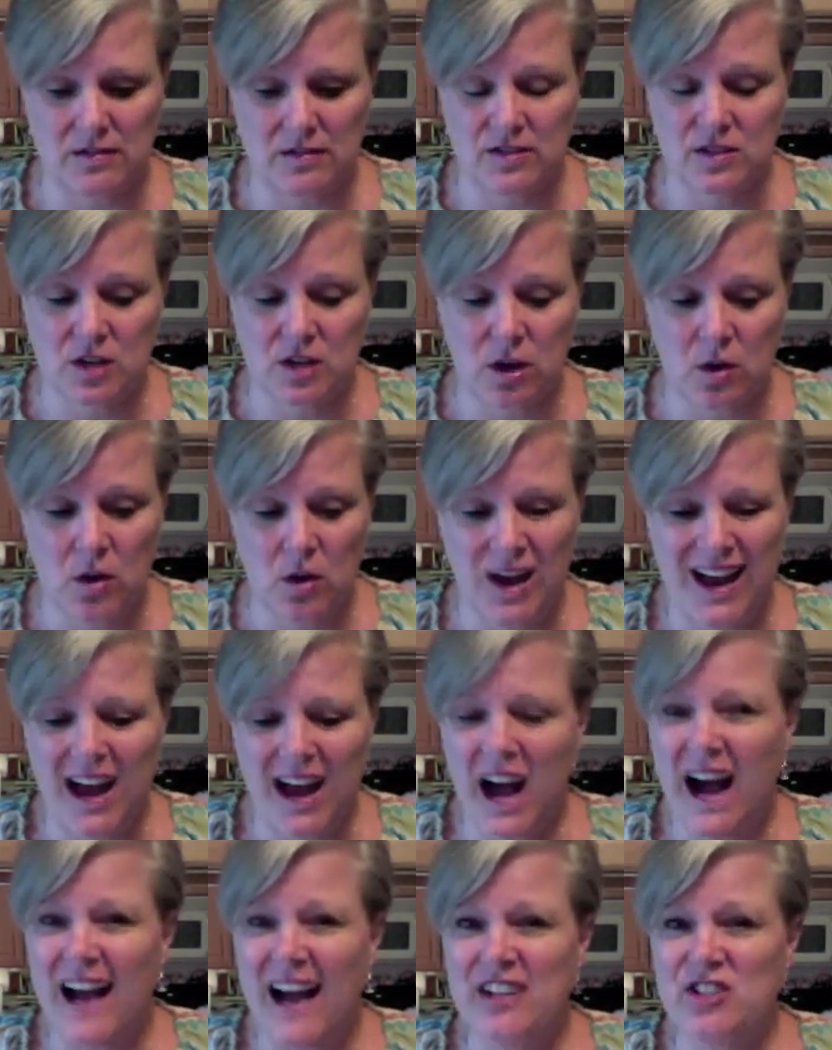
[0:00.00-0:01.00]
So
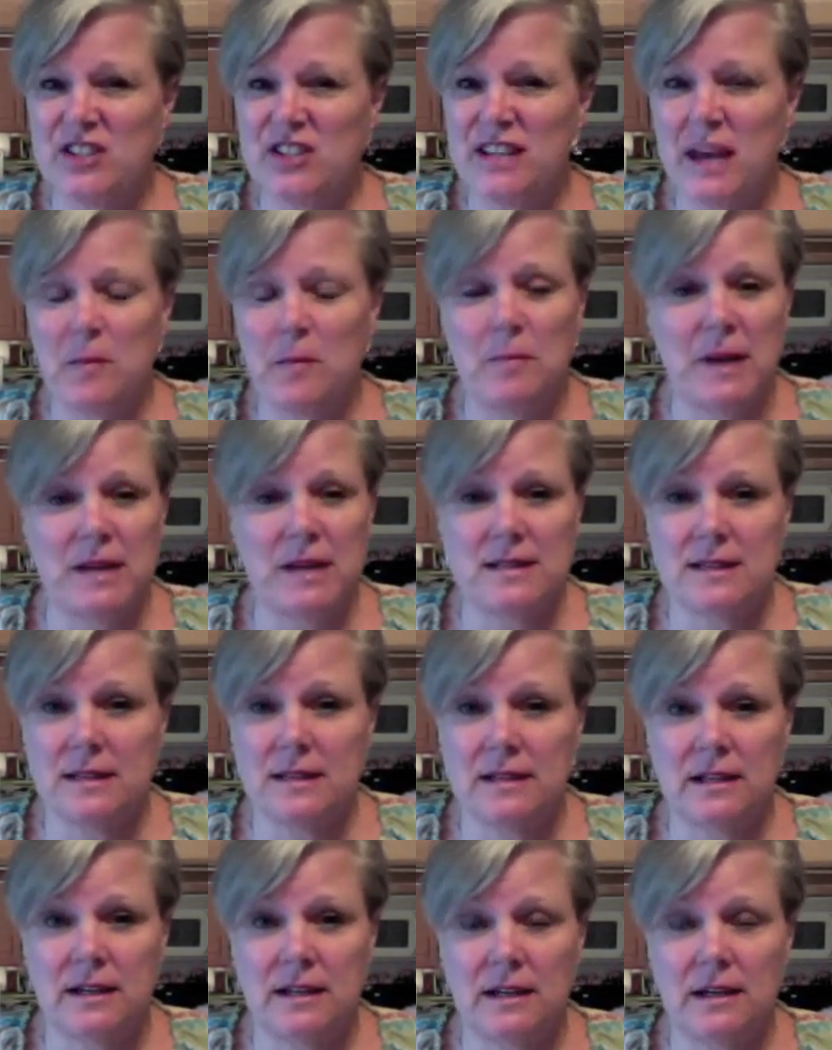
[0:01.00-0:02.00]
I just had
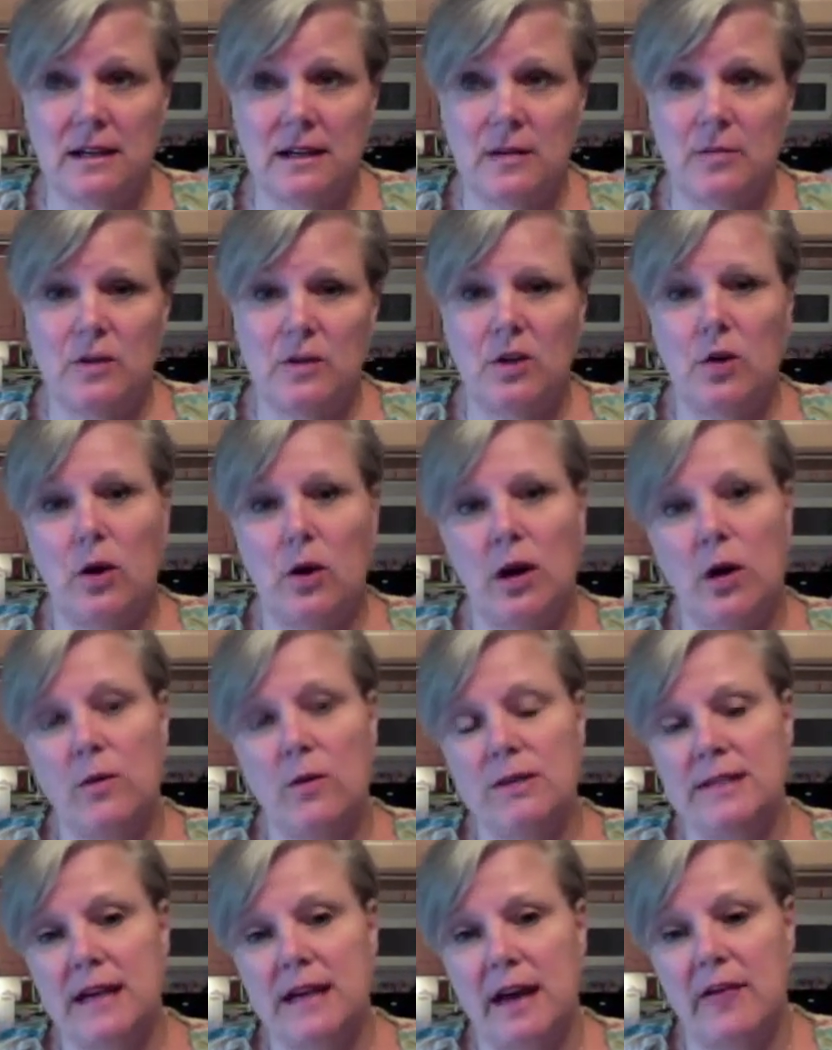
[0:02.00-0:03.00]
basically, um, you know, I
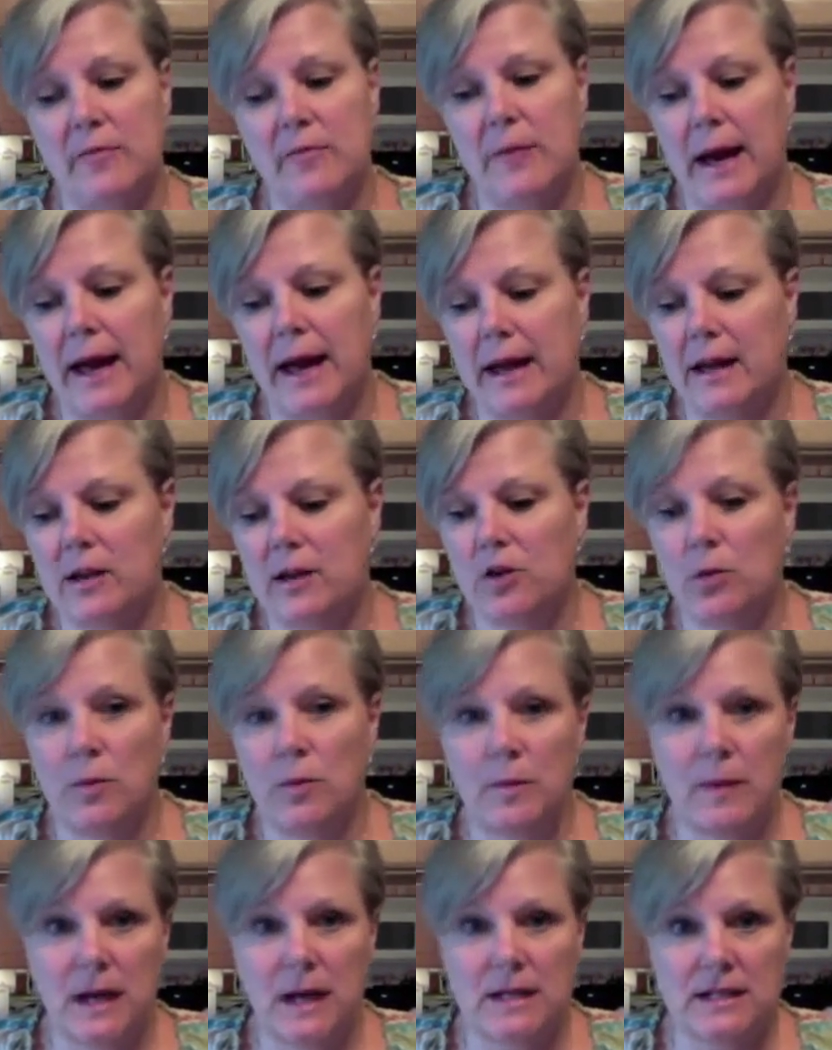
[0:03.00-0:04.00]
always have my yerba
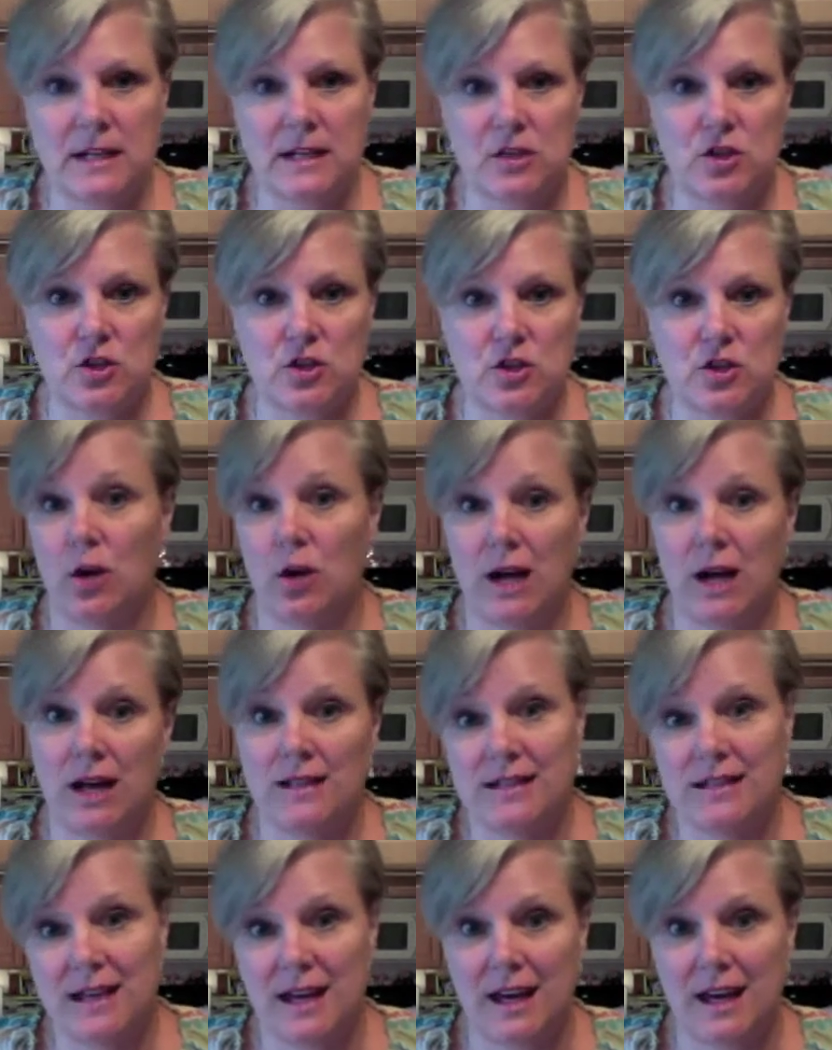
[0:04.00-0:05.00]
mate
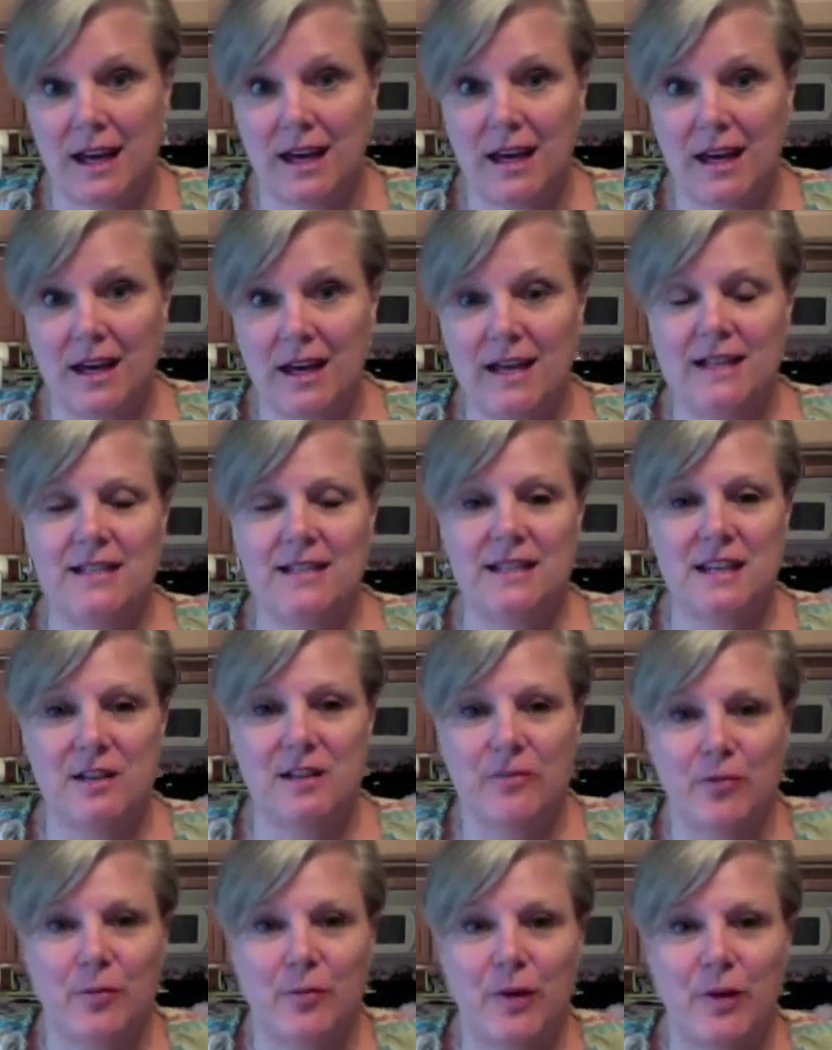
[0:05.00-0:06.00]
chocolate tea
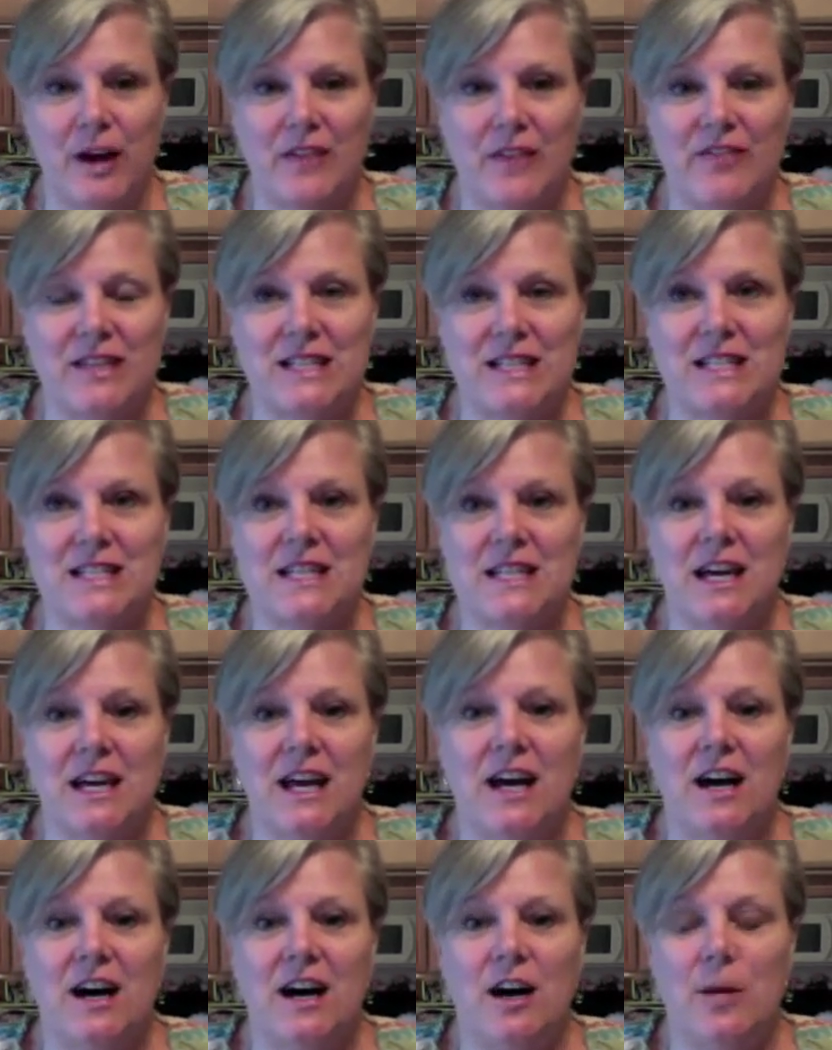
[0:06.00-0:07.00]
for breakfast
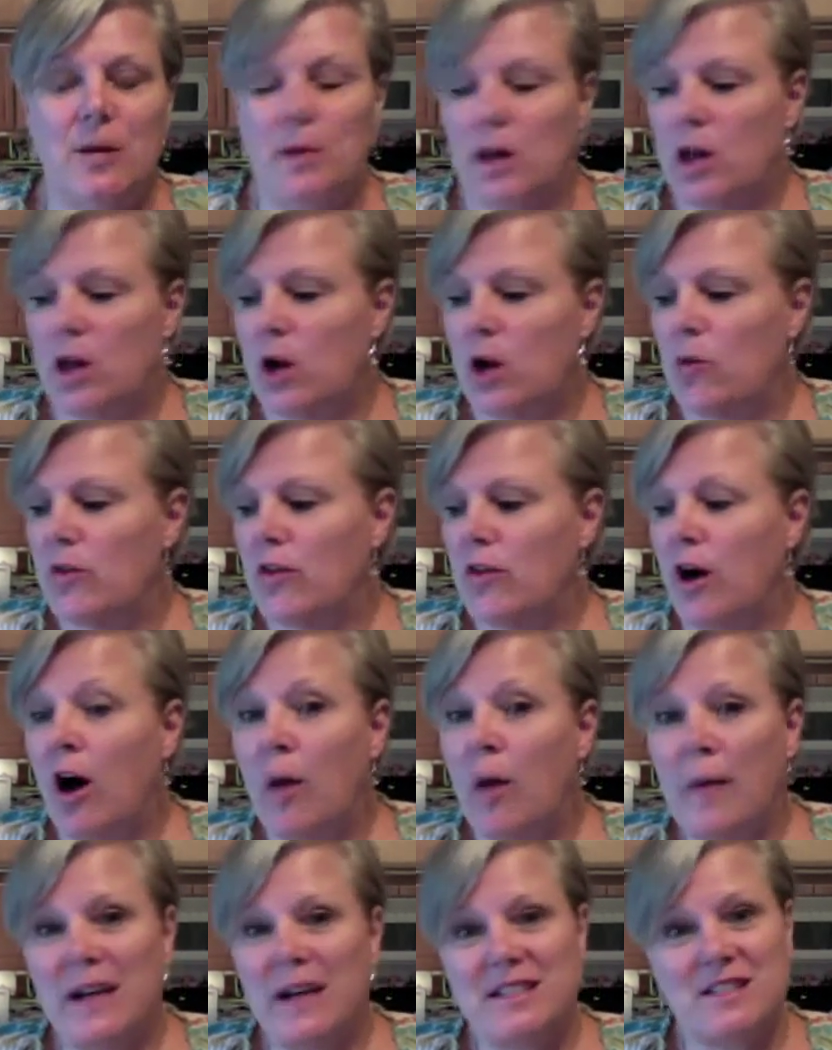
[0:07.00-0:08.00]
um, along with all
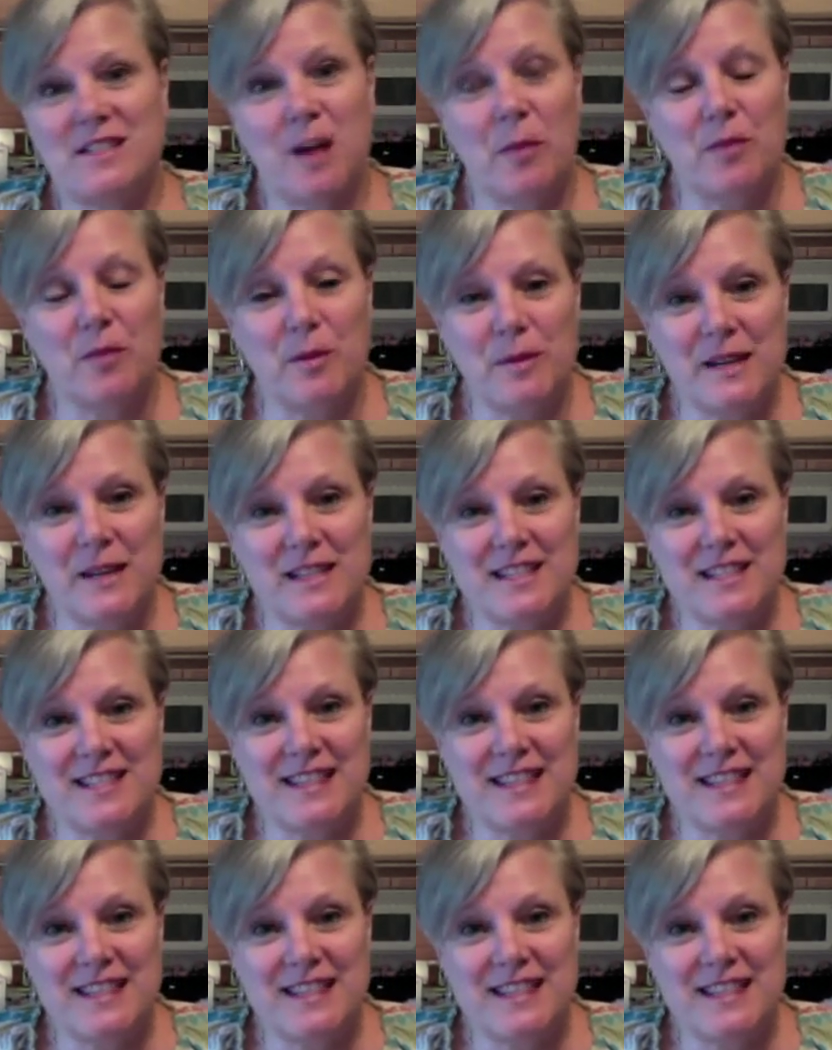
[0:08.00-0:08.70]
my supplements.